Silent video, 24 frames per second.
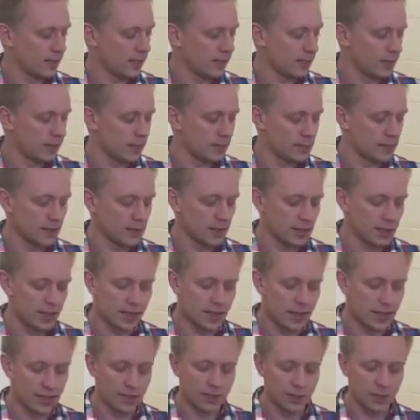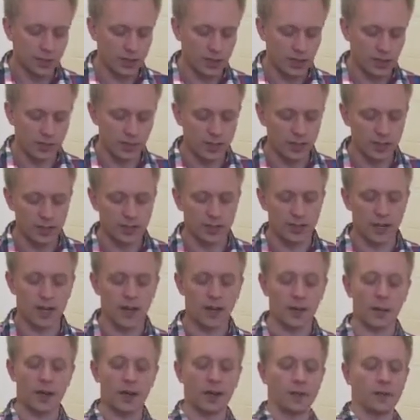The next one I want to
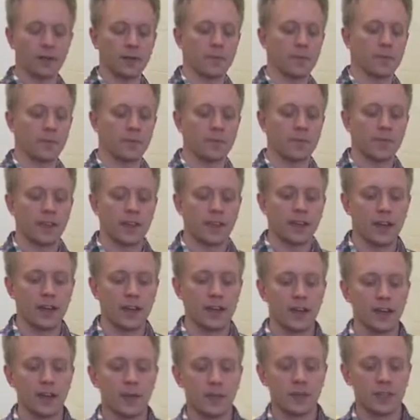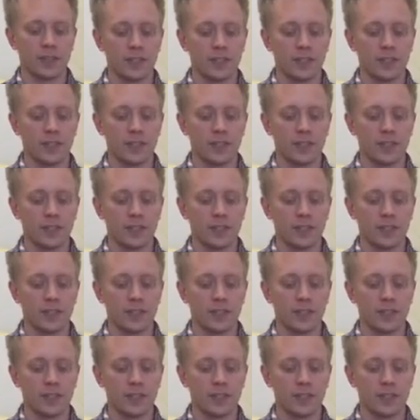talk about, a